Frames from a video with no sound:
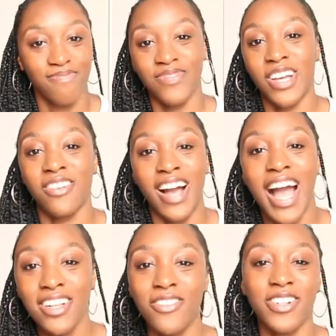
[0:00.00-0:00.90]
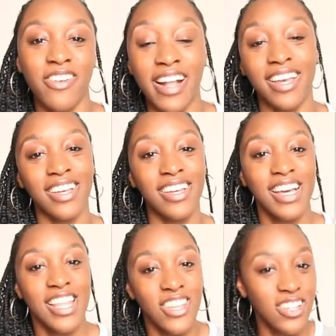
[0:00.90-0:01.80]
No, I don't regret it.
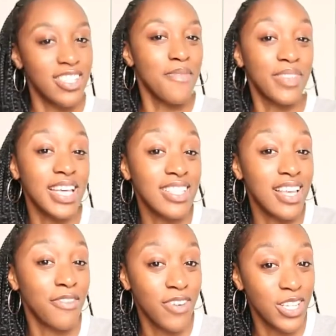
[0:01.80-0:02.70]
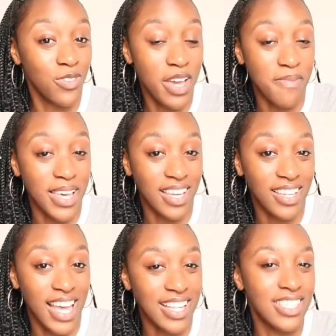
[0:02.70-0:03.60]
There are some things that frustrate me
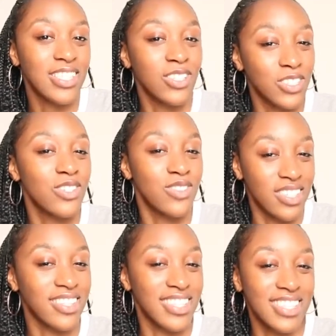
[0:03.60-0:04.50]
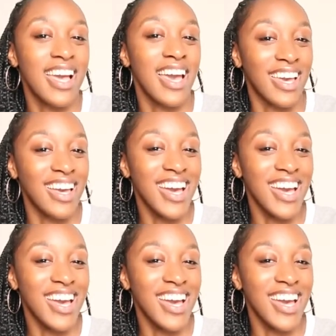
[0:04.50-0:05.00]
and still do to this day,